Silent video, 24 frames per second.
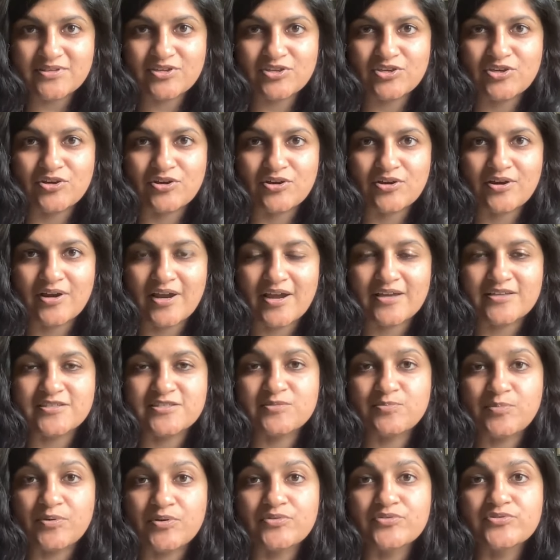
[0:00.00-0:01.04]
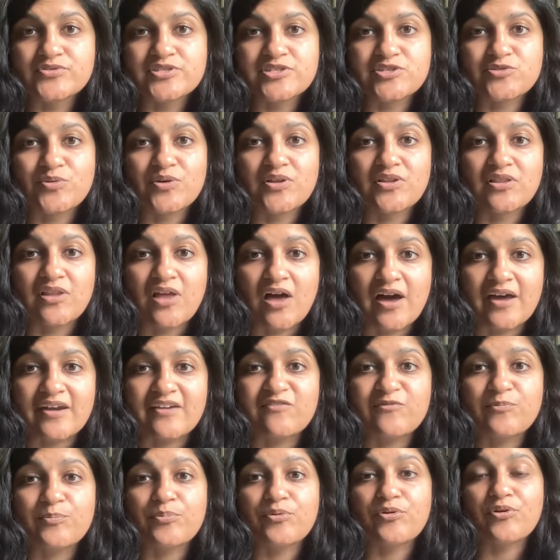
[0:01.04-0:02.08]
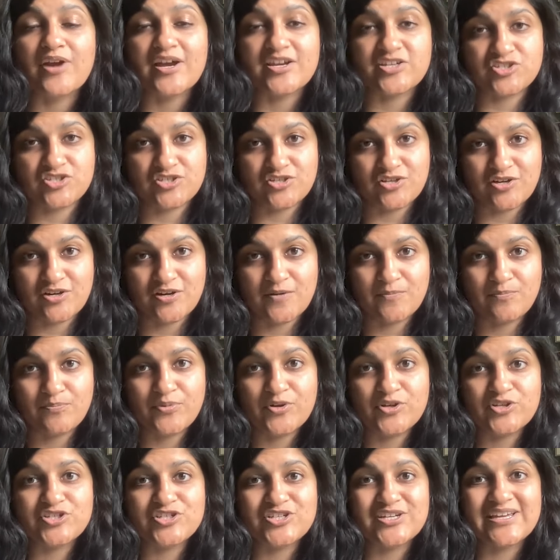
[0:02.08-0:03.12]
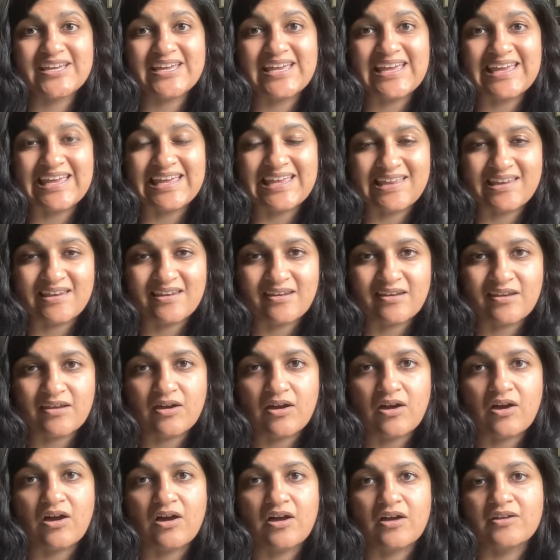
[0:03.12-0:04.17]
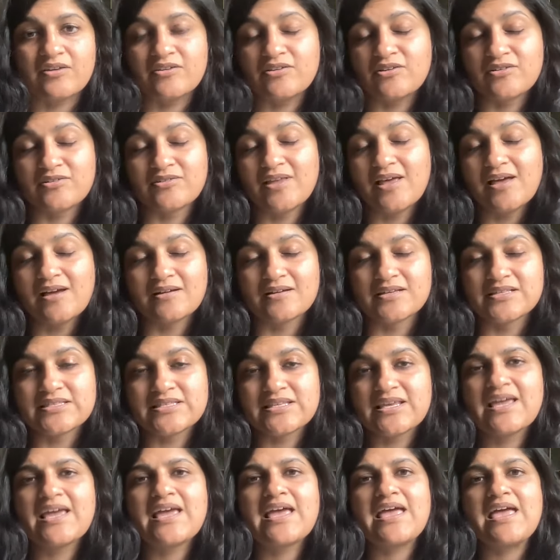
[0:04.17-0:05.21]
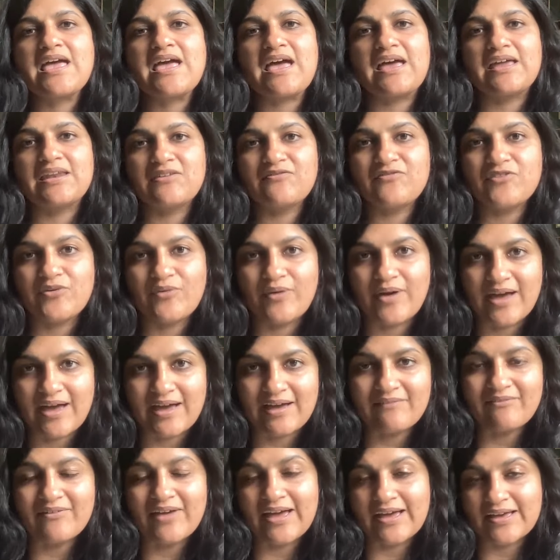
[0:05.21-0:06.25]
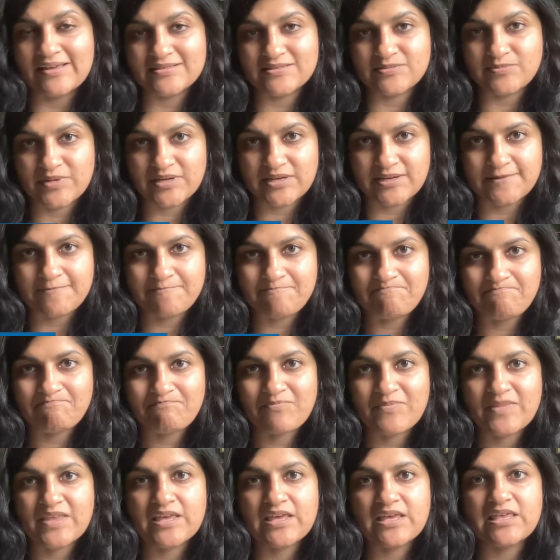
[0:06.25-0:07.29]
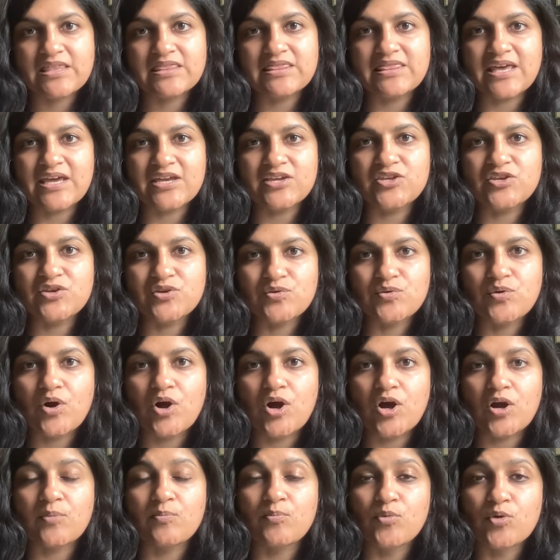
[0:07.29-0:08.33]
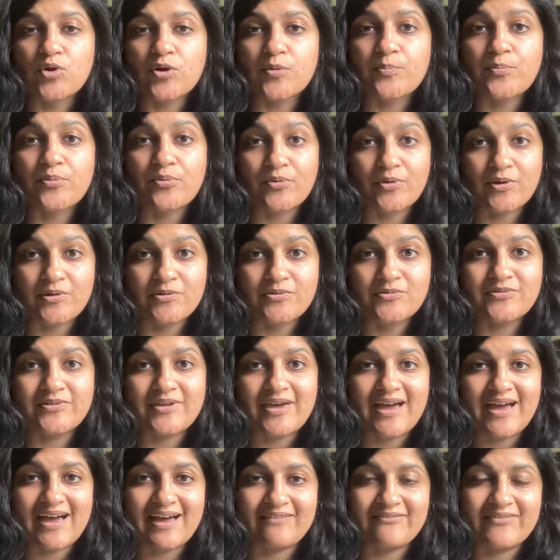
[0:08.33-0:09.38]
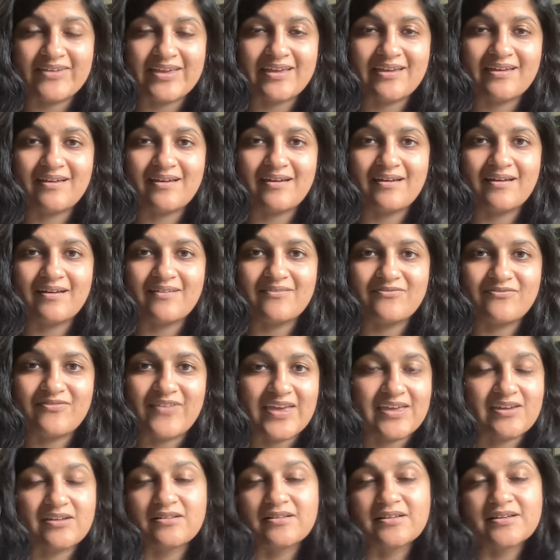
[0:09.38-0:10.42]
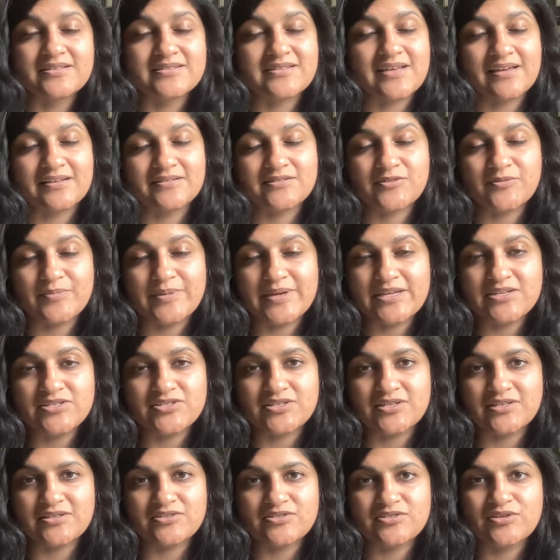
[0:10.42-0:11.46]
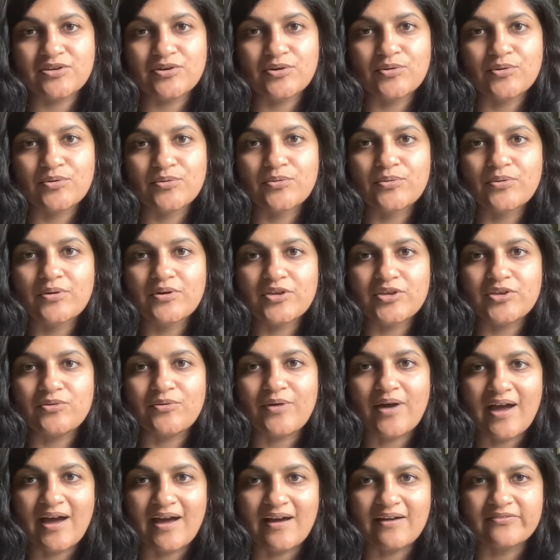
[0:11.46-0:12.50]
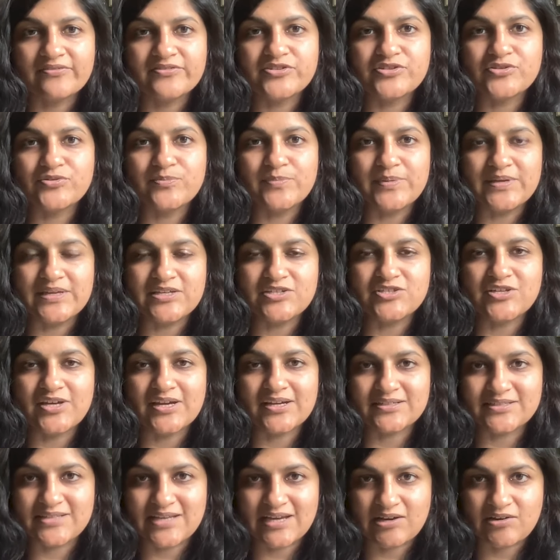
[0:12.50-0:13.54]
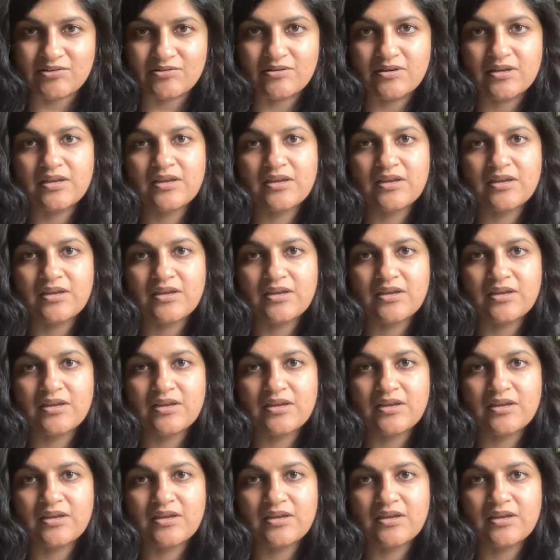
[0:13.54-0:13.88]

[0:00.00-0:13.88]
you're exposed to a lot of pressure pushing in on your lungs. And if you have asthma, then you are more prone to having a fatal exacerbation. So you have to be checked out